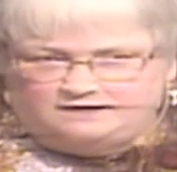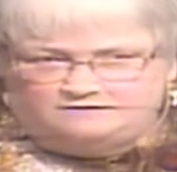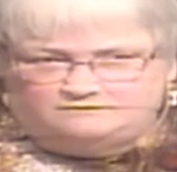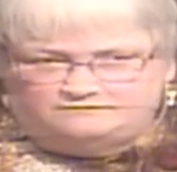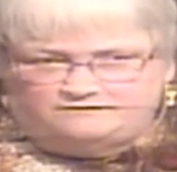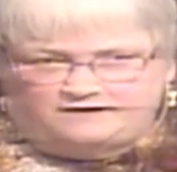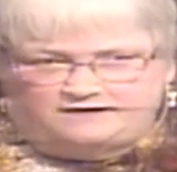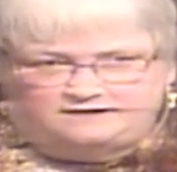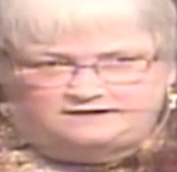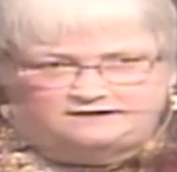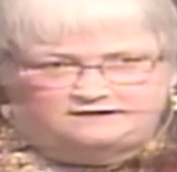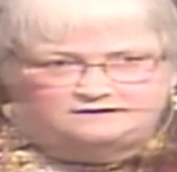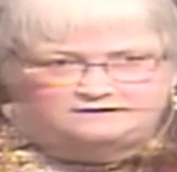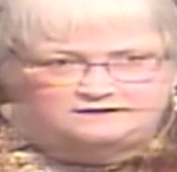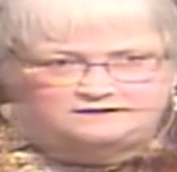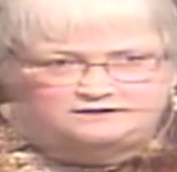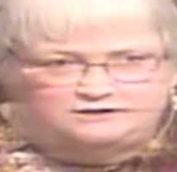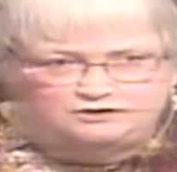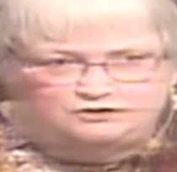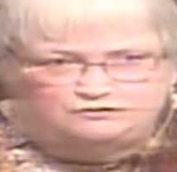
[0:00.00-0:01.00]
find out
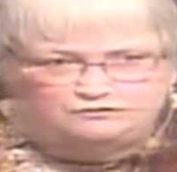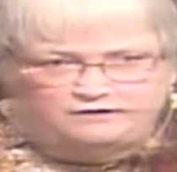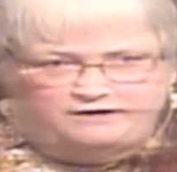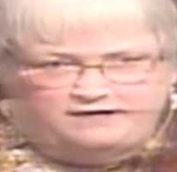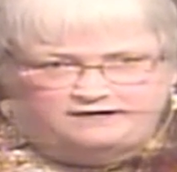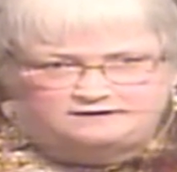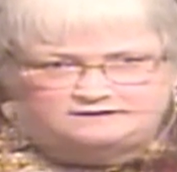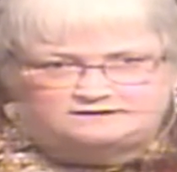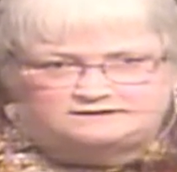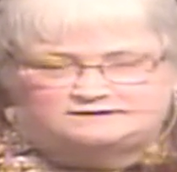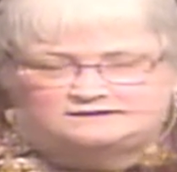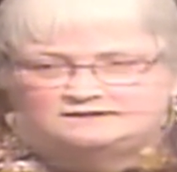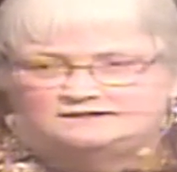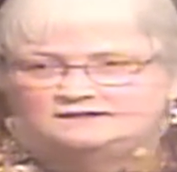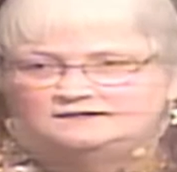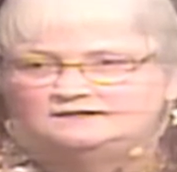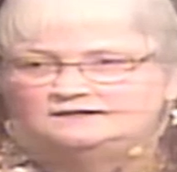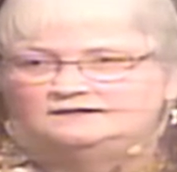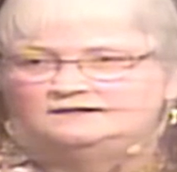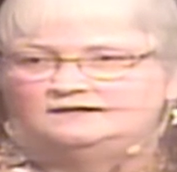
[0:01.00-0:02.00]
the address,
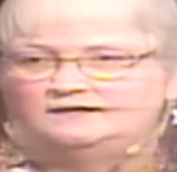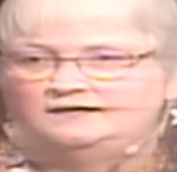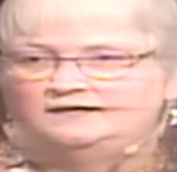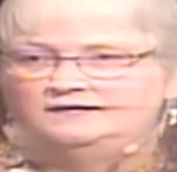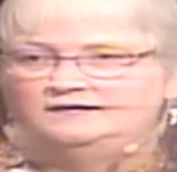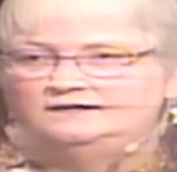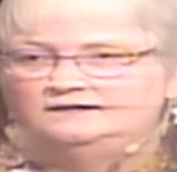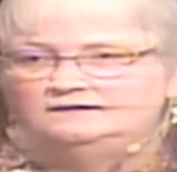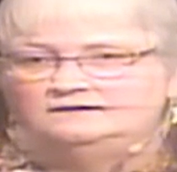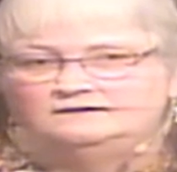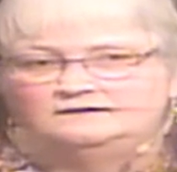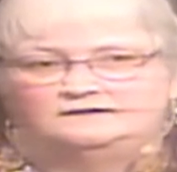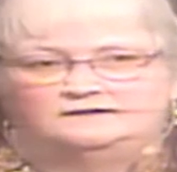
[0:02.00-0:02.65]
and